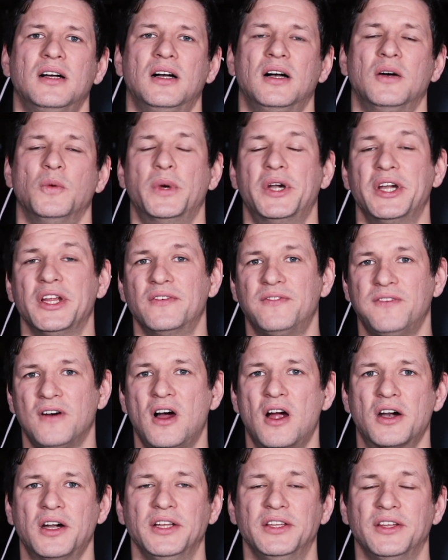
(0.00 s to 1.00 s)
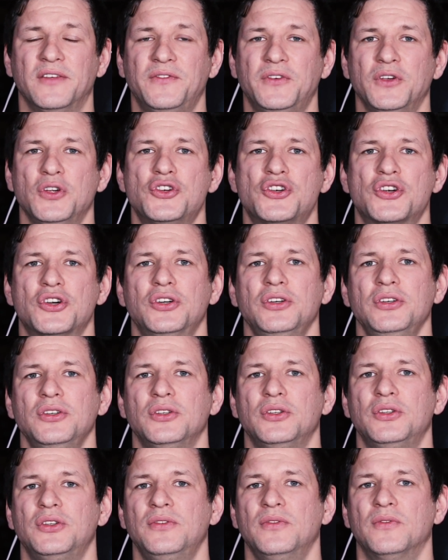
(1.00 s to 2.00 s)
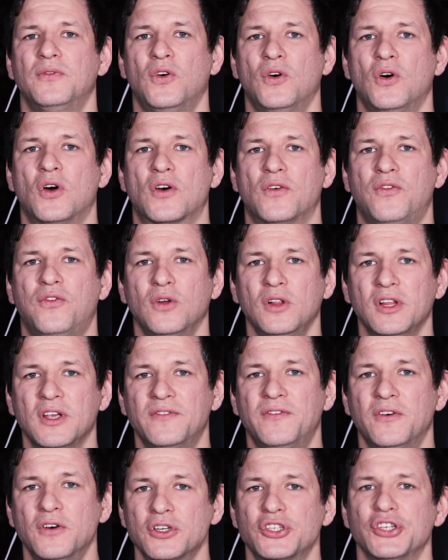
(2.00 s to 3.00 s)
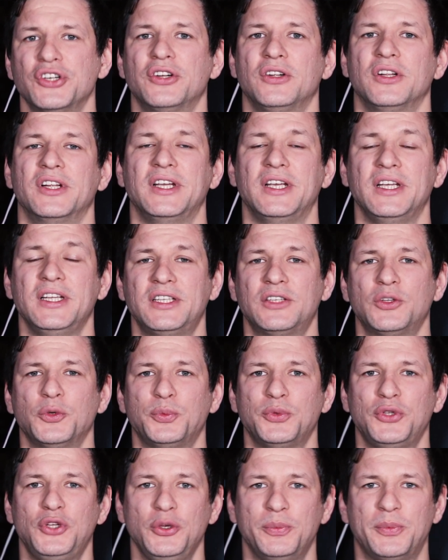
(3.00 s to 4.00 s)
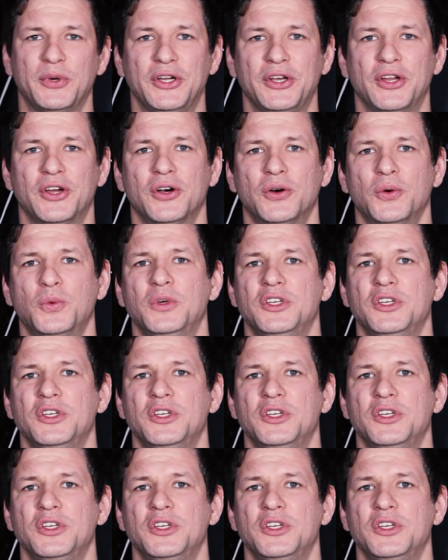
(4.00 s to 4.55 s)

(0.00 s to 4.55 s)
uh, very far in the future for fully functional ETH 2.0,